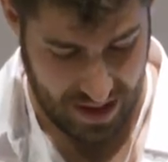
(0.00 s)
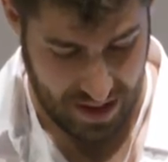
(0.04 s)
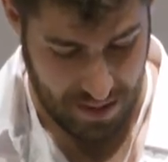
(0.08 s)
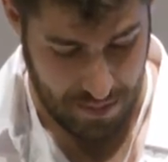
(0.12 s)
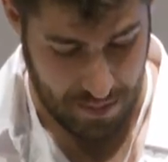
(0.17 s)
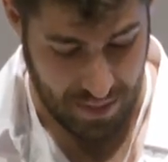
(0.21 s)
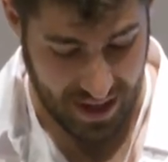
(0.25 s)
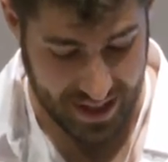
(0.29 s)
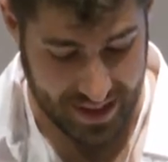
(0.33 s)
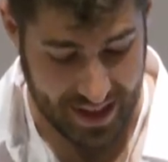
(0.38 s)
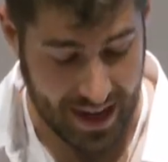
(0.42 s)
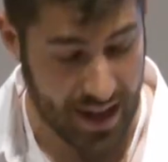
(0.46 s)

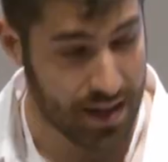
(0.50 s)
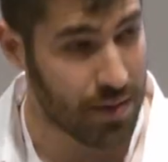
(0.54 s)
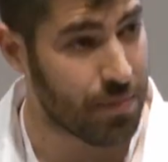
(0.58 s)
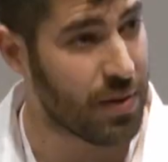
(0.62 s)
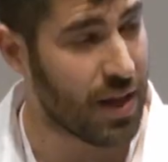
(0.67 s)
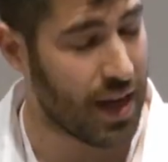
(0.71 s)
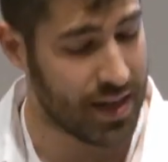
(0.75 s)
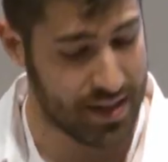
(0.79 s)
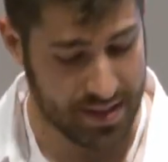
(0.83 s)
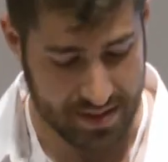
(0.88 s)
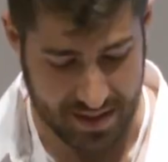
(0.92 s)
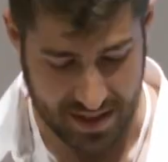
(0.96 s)
My dad
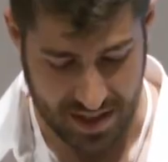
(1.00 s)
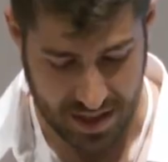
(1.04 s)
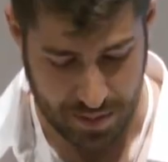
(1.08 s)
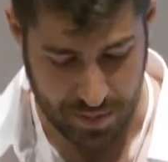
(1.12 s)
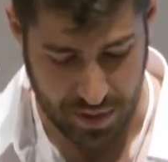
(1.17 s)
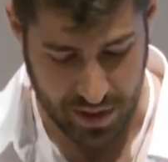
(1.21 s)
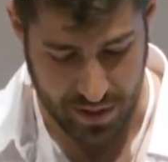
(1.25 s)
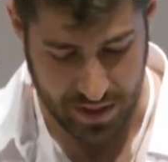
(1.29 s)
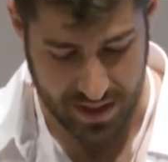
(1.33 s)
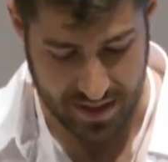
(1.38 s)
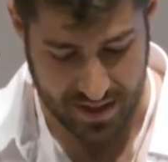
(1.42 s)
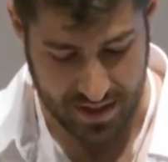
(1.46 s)
applied his
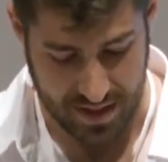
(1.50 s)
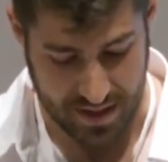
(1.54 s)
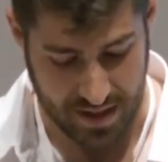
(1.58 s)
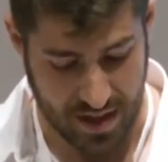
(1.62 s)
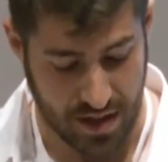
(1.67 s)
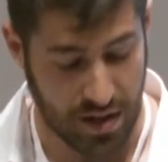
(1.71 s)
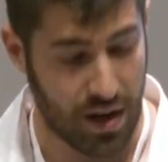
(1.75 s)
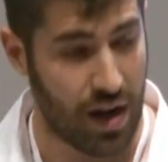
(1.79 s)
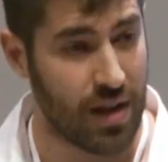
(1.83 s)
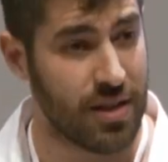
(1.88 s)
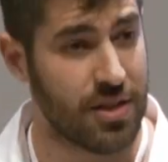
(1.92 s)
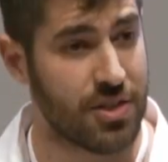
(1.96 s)
experience in
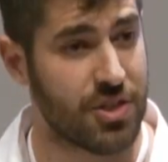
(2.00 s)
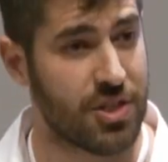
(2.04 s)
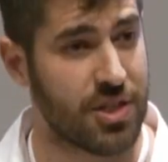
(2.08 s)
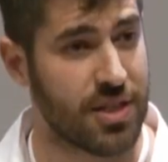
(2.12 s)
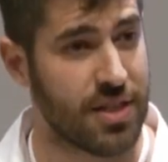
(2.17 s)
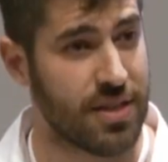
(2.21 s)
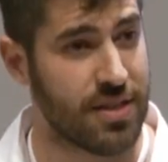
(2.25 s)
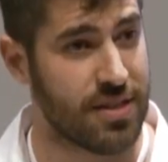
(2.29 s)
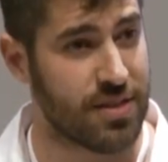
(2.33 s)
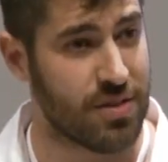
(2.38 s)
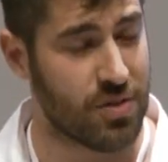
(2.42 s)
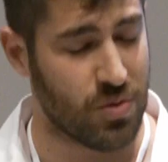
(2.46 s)

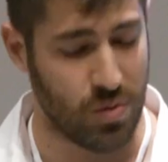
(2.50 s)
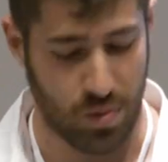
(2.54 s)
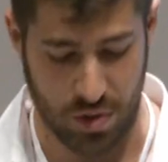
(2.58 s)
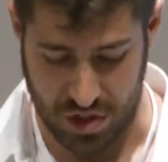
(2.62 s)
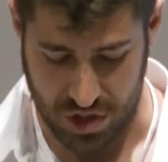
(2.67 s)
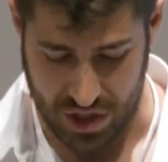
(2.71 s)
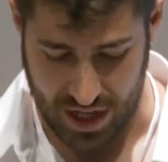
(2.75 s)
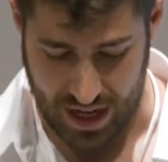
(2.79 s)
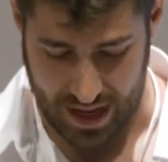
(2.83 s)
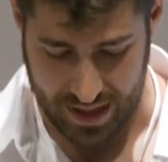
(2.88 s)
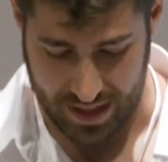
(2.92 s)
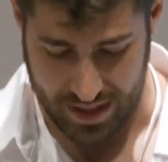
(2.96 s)
technology to a
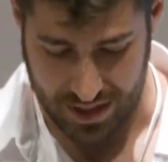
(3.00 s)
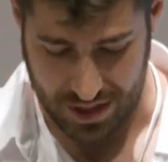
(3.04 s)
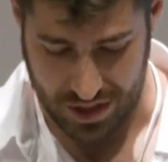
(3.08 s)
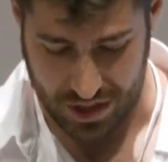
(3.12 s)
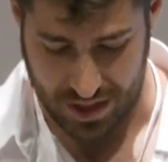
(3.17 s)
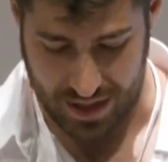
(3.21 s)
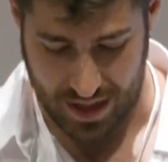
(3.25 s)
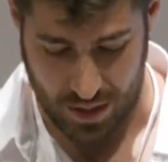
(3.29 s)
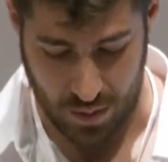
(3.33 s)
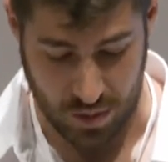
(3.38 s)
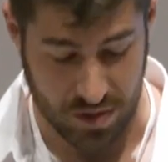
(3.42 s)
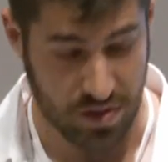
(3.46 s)
challenge
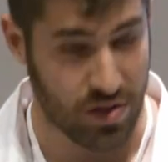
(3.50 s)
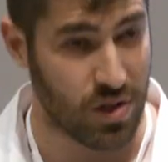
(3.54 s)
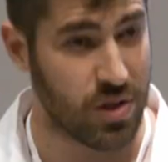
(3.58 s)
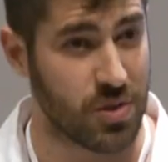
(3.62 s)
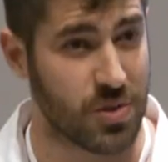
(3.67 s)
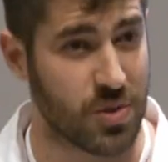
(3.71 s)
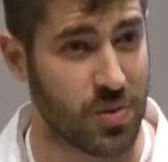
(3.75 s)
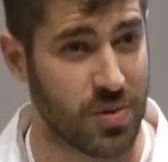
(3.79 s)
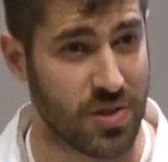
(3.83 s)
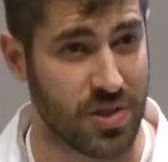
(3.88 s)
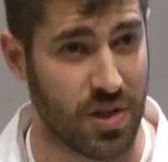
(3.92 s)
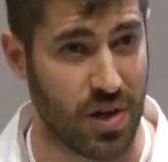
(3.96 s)
that was
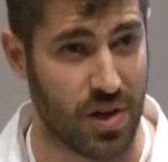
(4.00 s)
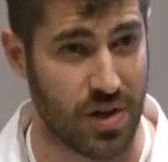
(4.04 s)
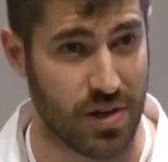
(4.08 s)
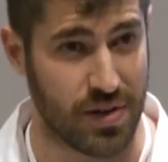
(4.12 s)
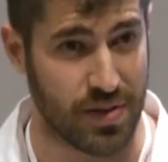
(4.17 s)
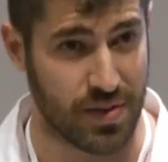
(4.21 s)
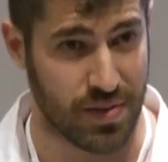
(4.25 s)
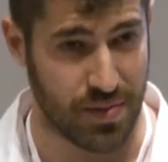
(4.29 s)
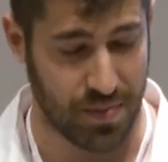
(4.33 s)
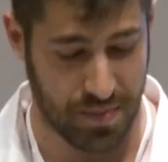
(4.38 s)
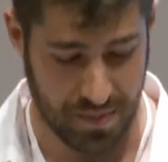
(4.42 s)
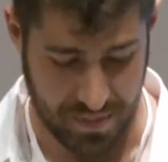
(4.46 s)
close to his
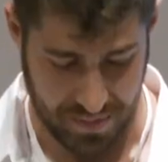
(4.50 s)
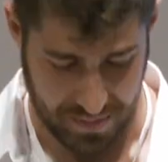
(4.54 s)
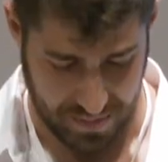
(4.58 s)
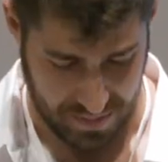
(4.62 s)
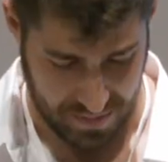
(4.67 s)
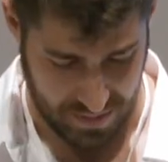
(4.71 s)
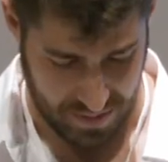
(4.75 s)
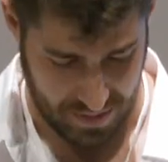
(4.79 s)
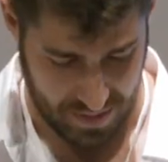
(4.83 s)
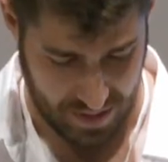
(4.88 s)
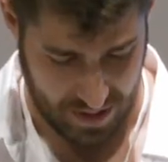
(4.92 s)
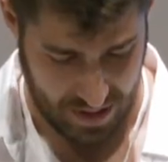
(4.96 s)
heart.
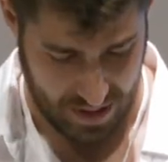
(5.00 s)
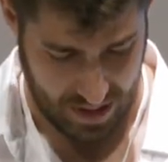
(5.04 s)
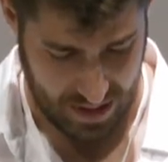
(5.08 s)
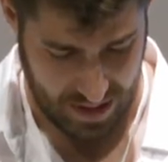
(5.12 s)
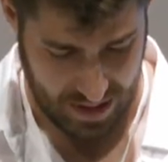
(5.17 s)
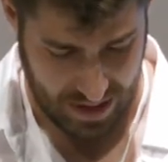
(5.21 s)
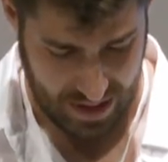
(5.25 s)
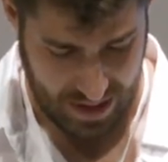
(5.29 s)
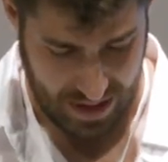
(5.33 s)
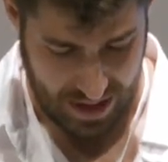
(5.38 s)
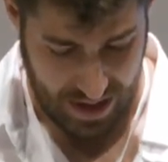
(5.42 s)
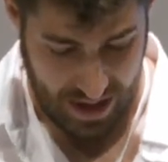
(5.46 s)

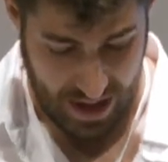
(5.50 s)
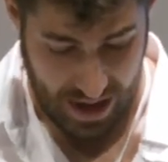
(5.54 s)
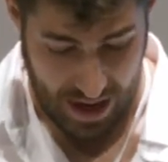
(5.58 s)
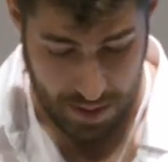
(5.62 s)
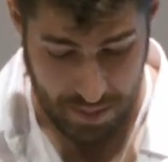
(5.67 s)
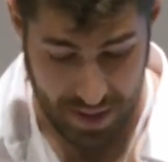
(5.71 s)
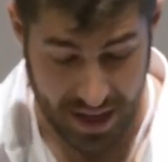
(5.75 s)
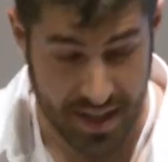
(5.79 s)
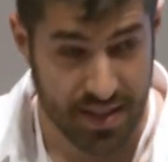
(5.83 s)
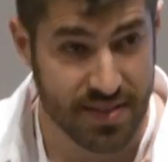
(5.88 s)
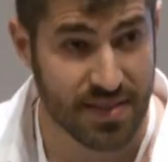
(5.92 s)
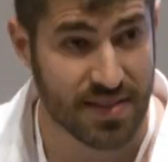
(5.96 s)
I
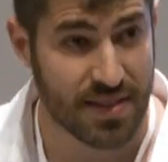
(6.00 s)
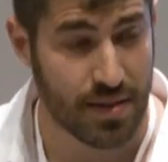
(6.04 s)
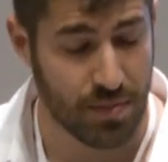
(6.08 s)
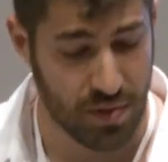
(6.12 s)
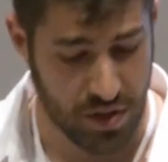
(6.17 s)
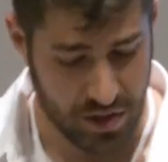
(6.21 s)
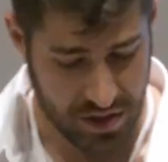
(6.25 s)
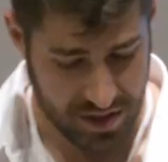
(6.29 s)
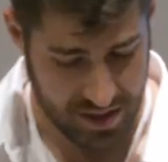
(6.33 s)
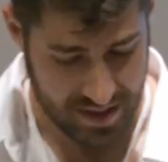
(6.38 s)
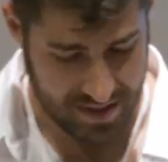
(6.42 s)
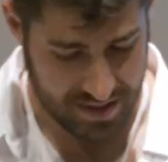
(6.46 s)
made a
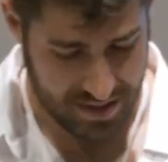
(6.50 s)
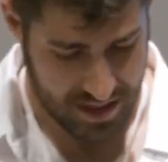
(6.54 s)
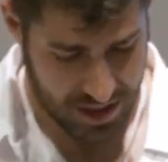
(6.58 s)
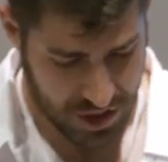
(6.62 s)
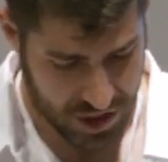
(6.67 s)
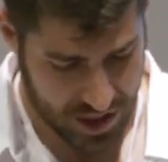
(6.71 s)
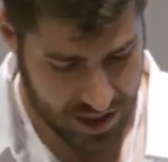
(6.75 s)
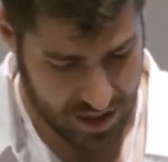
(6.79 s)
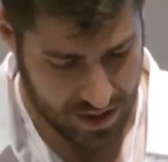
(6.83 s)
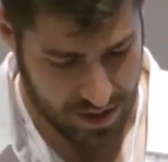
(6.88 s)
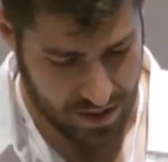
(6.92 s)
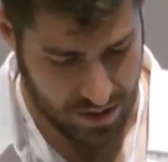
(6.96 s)
similar
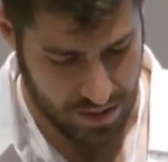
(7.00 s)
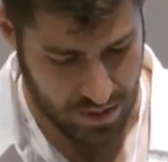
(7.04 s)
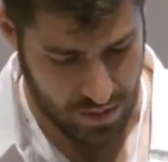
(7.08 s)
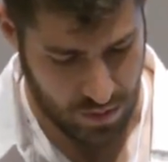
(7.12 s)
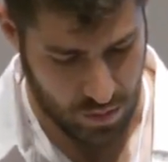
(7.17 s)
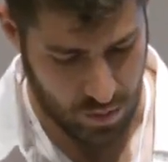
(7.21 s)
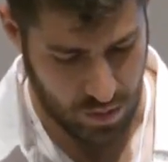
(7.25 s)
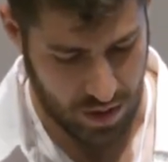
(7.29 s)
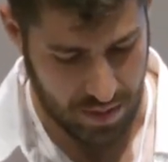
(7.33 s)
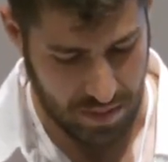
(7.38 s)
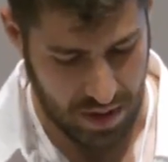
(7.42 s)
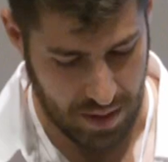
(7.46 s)
decision
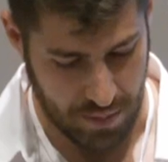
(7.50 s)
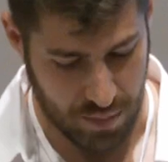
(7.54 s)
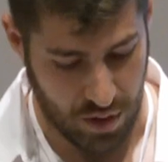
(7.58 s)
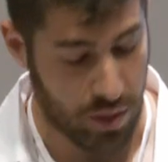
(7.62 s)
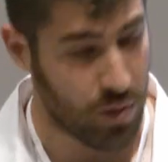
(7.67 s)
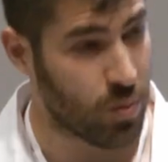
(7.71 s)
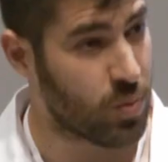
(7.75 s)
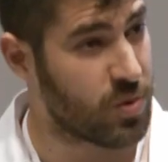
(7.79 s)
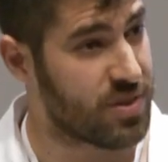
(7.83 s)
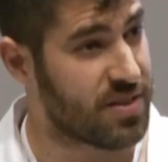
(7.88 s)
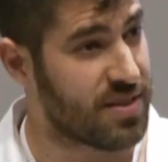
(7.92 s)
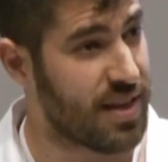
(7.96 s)
when my
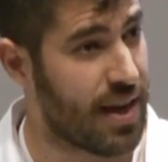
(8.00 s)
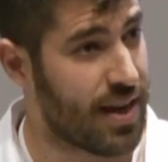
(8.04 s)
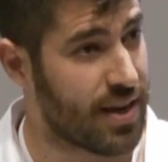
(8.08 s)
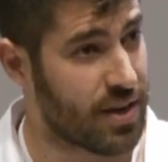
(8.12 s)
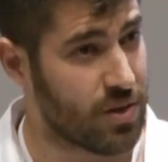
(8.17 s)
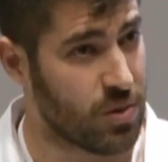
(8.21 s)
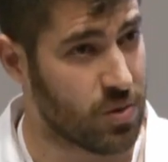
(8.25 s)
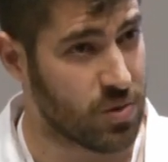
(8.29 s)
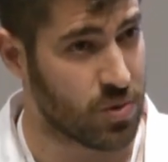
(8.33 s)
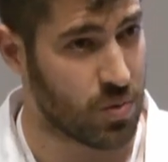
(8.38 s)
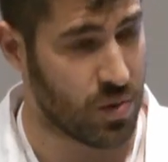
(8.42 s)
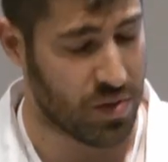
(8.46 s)
brother was
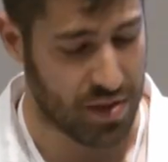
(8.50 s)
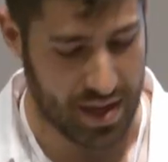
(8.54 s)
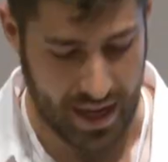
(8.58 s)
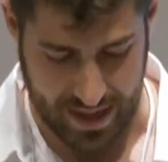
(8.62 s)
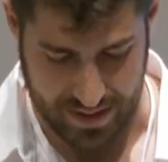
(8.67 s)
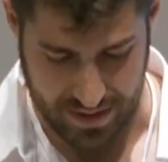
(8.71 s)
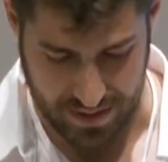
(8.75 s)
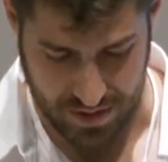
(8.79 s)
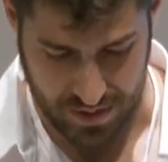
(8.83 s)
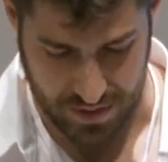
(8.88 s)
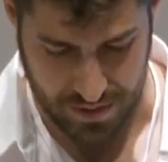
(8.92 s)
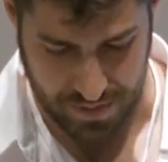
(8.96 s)
diagnosed with
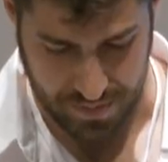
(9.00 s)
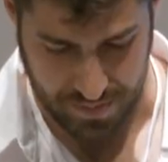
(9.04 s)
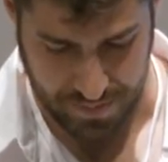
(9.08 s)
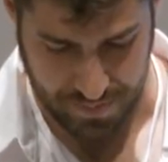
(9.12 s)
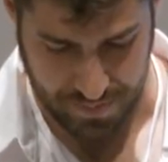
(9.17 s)
cancer.